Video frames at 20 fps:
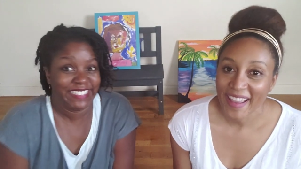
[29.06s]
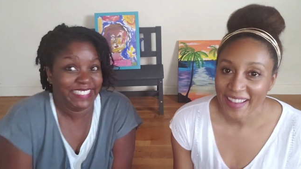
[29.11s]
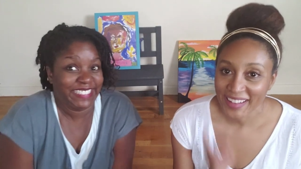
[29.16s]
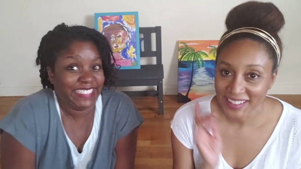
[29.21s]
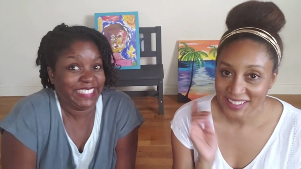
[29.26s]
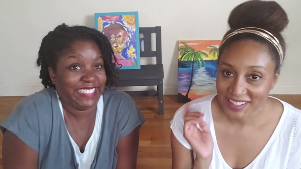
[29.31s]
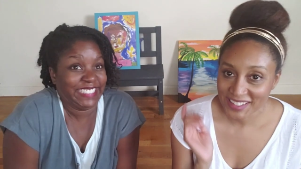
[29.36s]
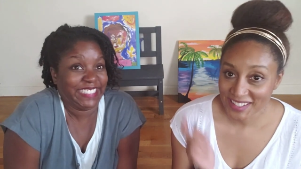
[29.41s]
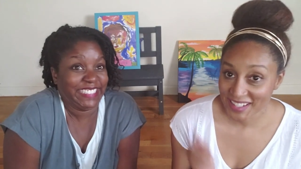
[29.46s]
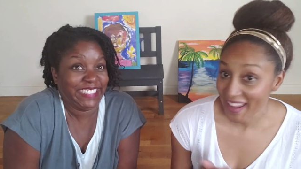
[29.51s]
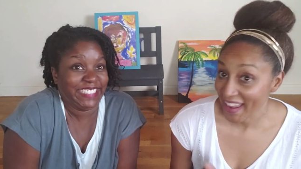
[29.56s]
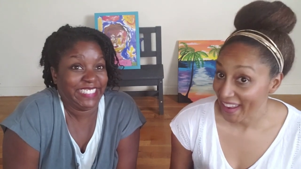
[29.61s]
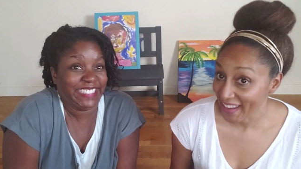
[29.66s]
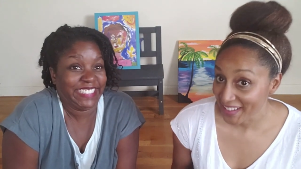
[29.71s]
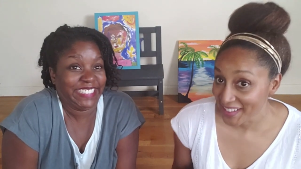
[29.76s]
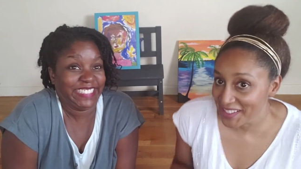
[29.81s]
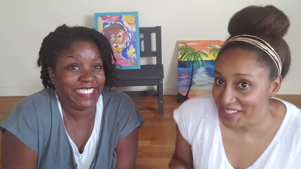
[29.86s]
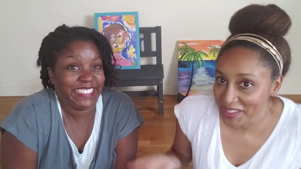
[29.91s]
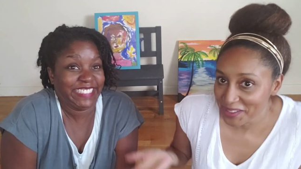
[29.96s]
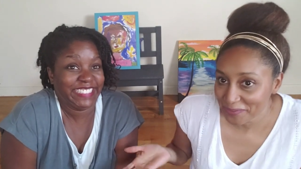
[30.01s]
Speaker 1: and
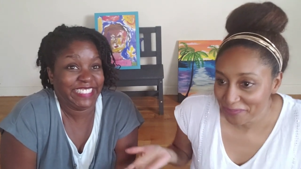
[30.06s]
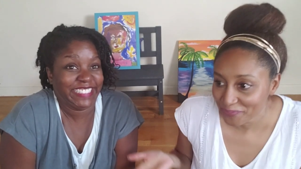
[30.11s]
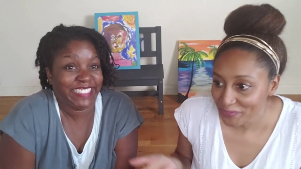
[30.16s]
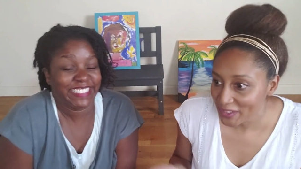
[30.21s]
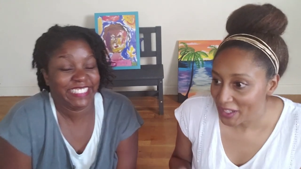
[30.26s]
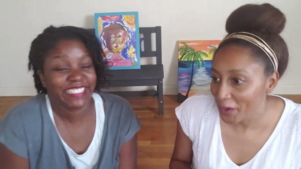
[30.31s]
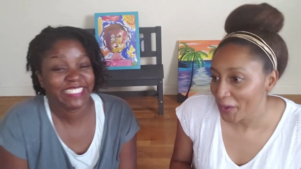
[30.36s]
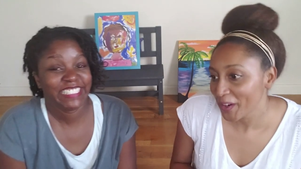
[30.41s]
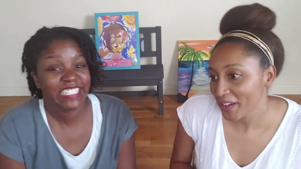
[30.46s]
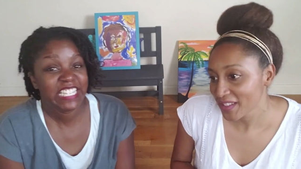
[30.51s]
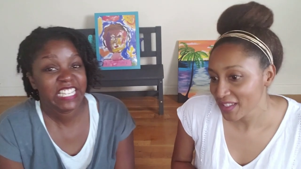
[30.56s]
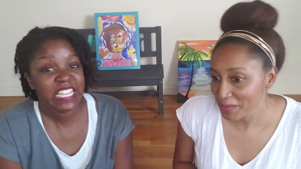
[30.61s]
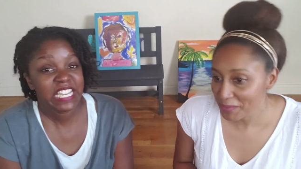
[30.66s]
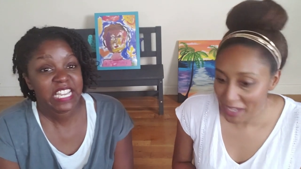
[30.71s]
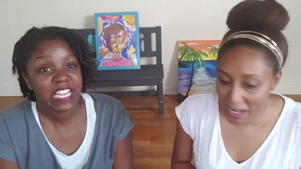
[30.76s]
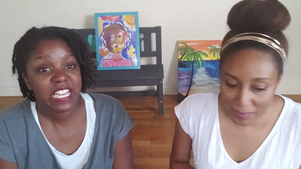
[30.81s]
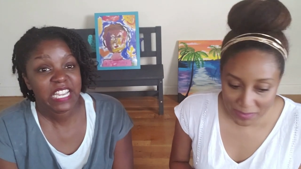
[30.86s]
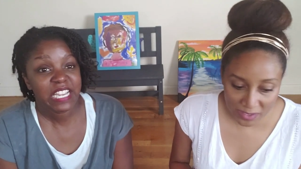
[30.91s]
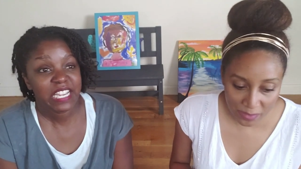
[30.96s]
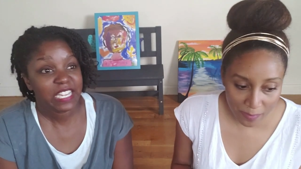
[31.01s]
snacks, or
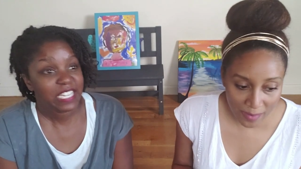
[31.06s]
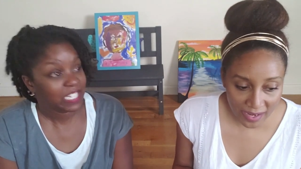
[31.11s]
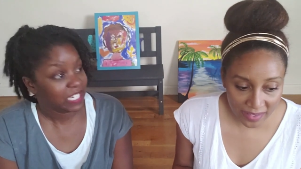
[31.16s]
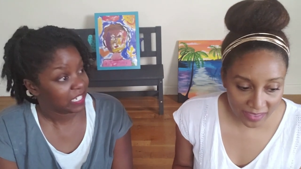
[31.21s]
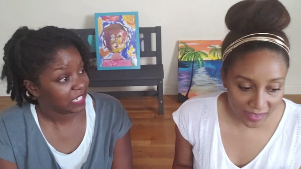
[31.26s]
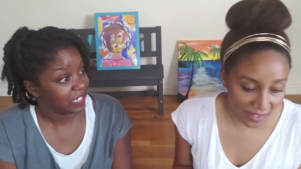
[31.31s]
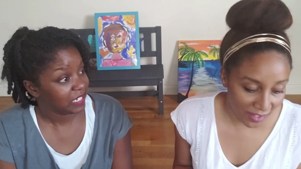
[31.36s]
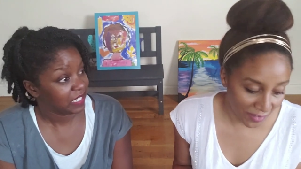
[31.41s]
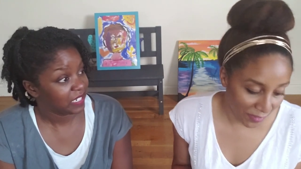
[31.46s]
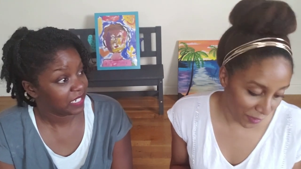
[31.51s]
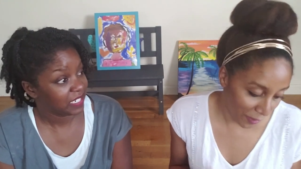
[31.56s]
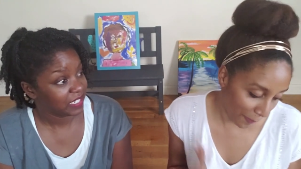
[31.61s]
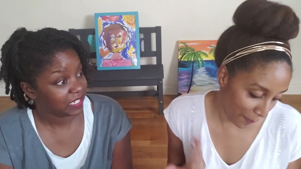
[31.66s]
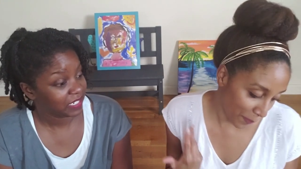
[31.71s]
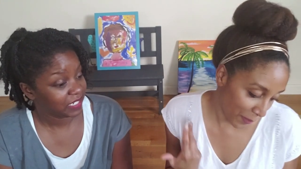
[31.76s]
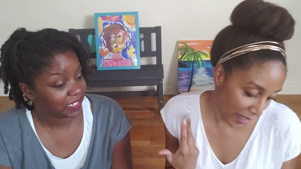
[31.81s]
sometimes you might think of them